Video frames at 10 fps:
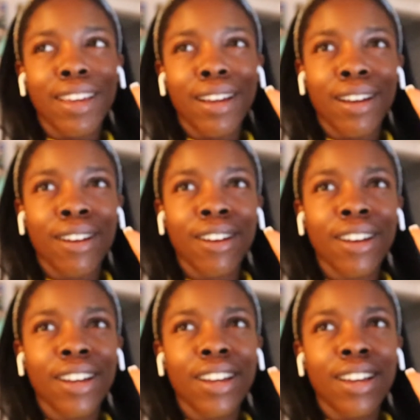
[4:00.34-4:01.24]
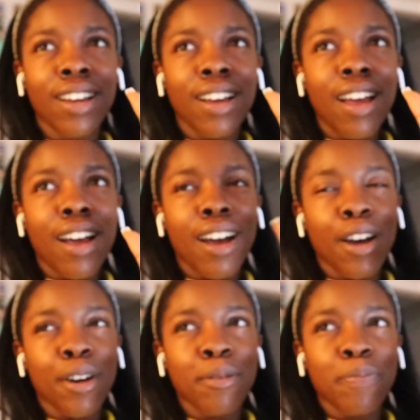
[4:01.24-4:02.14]
there.
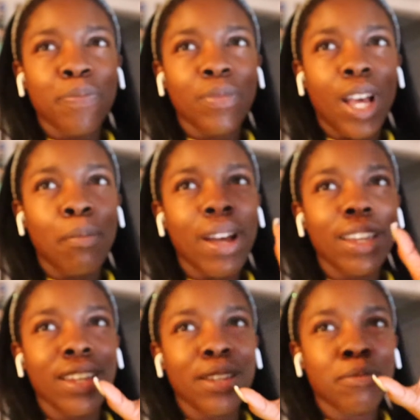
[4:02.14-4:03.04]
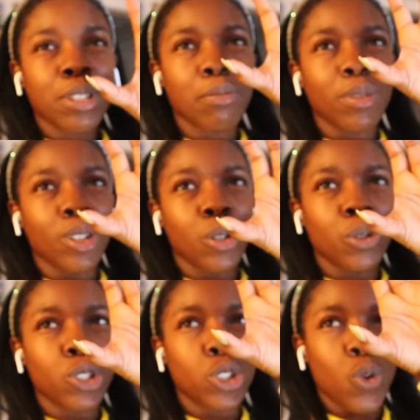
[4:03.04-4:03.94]
I might get him some
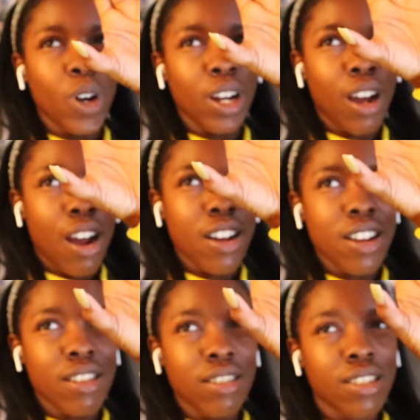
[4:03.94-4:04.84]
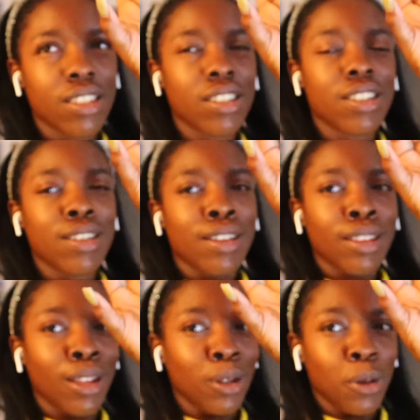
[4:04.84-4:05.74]
little short curtains,
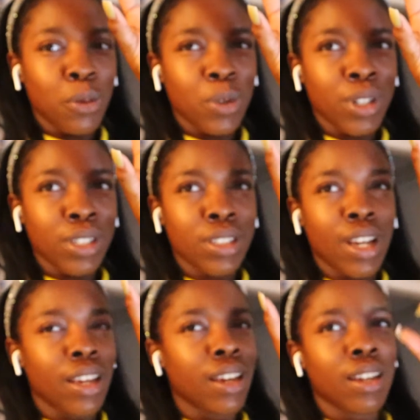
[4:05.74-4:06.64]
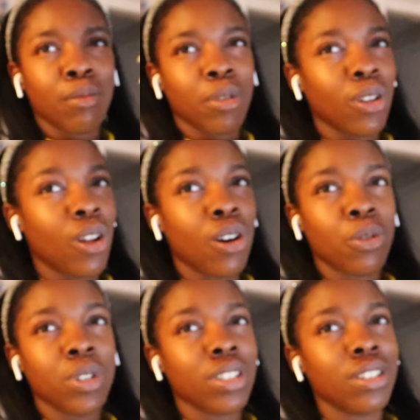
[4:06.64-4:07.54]
the little ones. I can't get him the
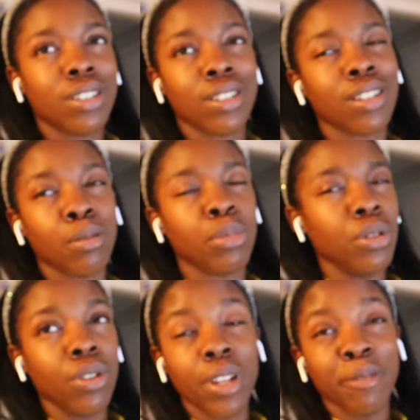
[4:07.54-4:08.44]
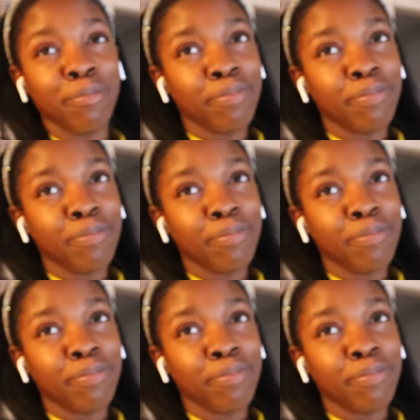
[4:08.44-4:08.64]
long ones. He's just gonna pull them.